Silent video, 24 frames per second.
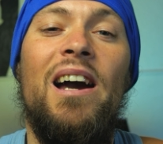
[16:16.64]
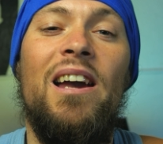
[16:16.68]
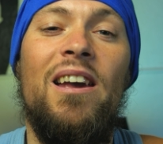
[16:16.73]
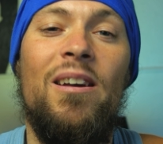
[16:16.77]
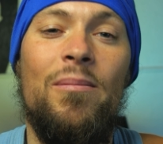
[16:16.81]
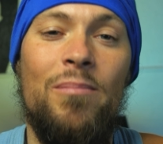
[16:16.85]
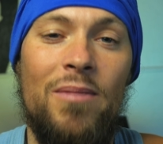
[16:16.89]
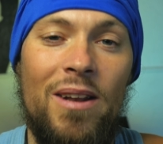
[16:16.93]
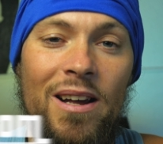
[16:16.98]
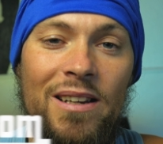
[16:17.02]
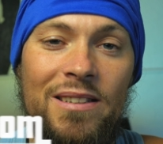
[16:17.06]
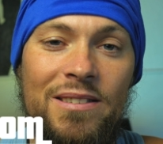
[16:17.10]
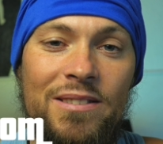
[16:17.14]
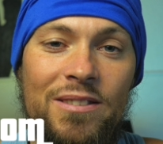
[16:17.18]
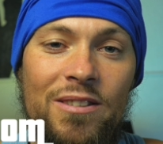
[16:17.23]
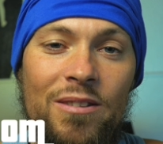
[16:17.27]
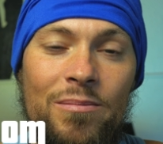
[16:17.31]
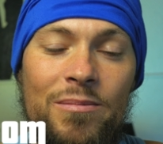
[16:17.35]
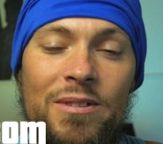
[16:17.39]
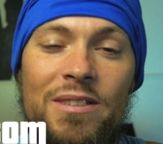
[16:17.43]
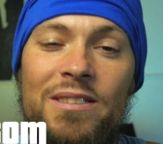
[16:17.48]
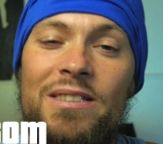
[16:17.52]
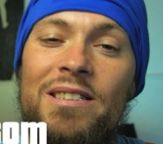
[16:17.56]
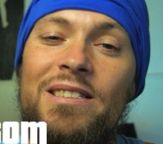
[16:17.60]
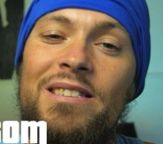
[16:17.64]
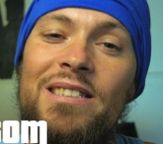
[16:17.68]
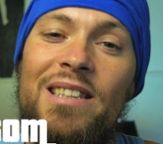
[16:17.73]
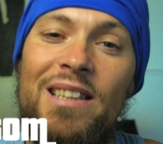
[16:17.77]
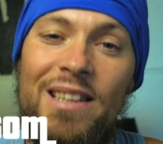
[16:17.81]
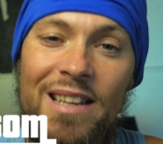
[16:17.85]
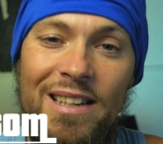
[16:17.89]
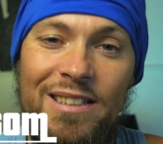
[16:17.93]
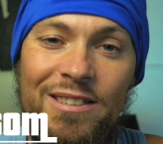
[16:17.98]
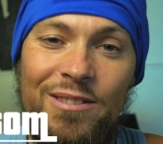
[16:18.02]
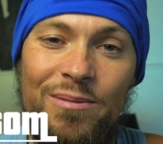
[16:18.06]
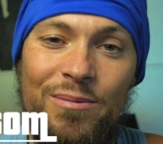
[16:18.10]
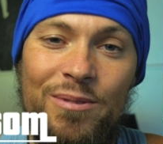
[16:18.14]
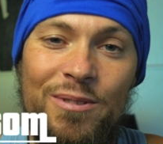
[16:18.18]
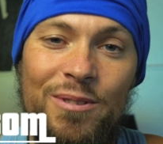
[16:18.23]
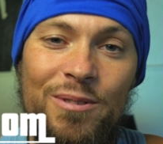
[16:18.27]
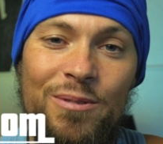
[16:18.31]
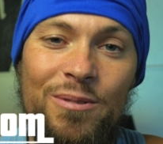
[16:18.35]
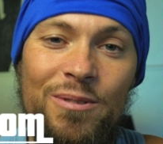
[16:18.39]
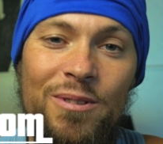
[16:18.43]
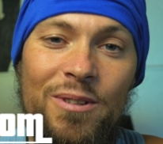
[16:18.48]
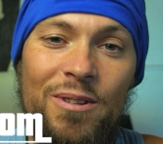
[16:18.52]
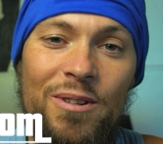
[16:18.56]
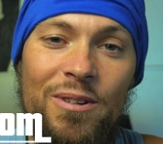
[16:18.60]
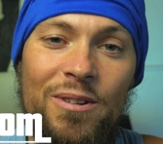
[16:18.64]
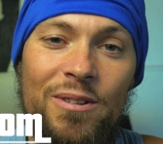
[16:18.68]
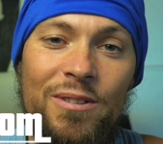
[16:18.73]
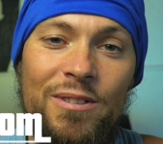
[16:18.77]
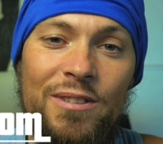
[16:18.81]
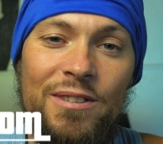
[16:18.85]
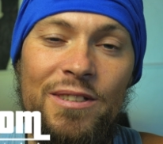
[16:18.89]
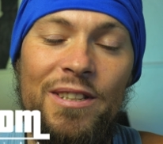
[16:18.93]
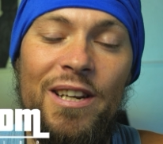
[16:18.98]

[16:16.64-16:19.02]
am LASOM, this is LASOM Studios,